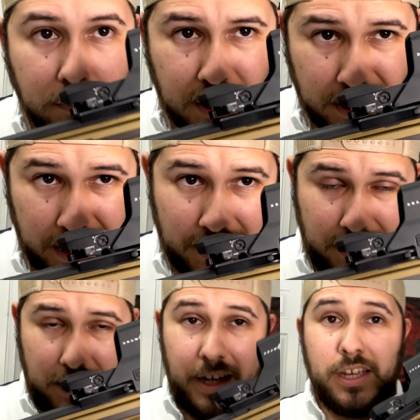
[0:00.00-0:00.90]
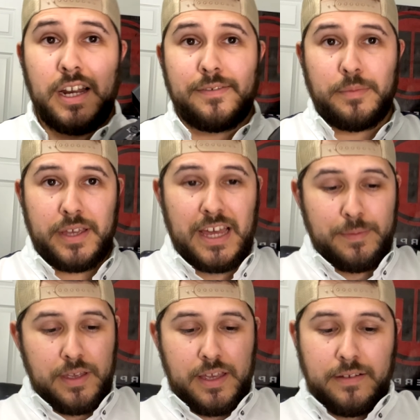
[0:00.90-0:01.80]
Yes, I got it from
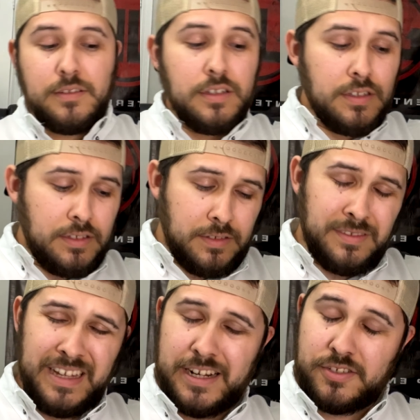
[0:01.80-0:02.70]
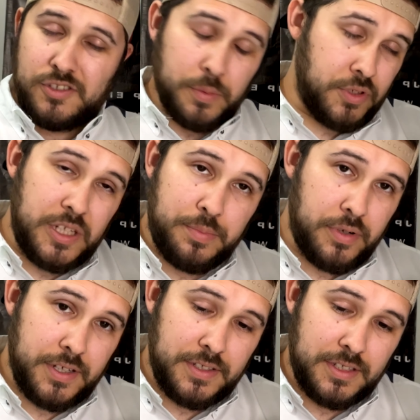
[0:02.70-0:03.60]
Academy at a super cheap
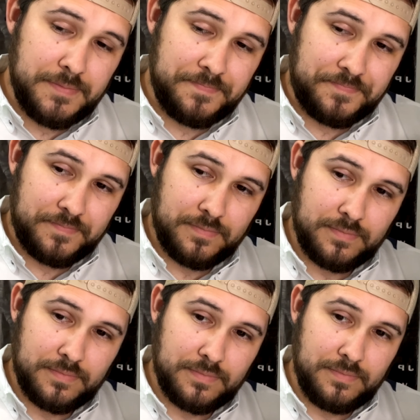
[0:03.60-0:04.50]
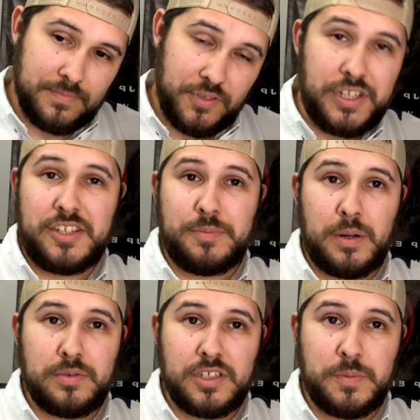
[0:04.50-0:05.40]
price for testing
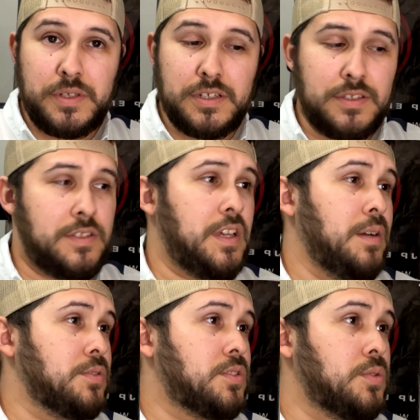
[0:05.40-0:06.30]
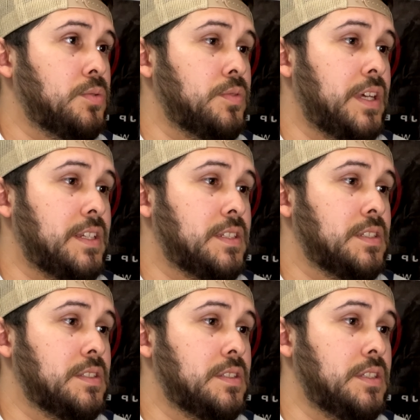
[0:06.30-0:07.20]
purposes because I was told that
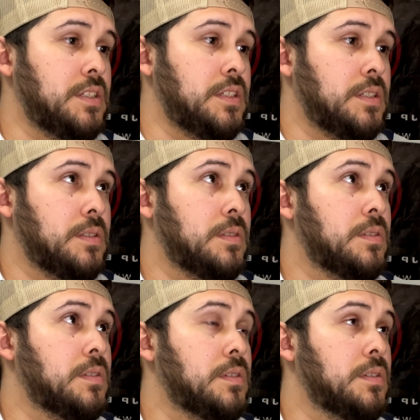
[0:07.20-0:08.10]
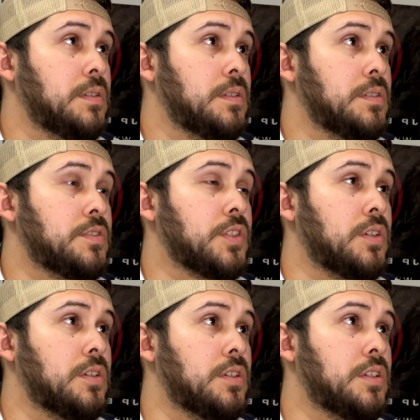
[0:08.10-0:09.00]
the
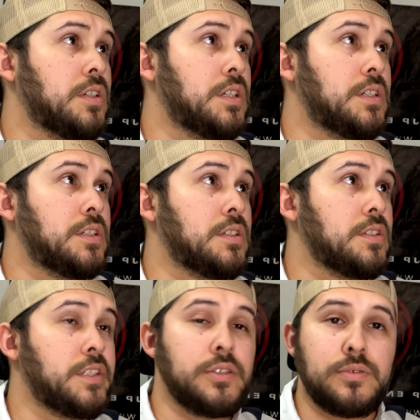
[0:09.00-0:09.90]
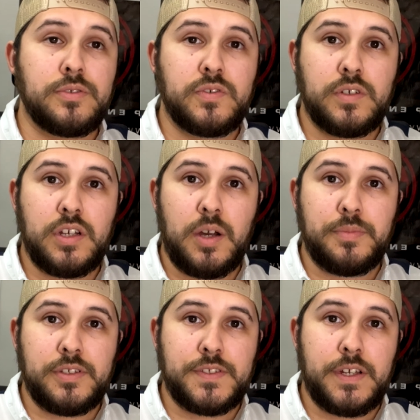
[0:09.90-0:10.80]
SCAR uh, kills
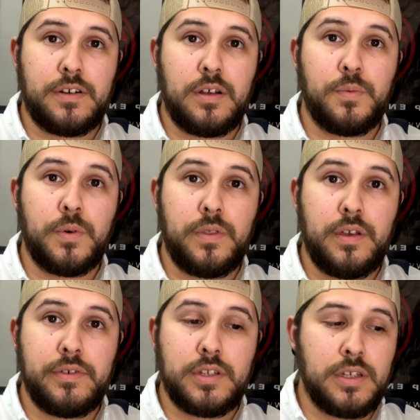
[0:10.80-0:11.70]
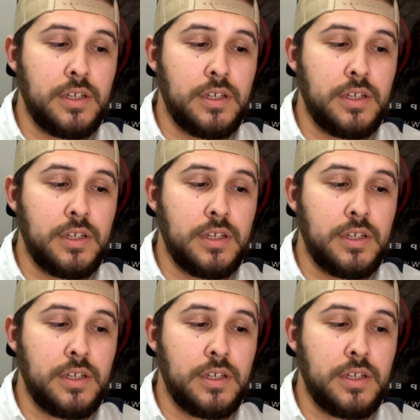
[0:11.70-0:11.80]
optics that are not worthy of it.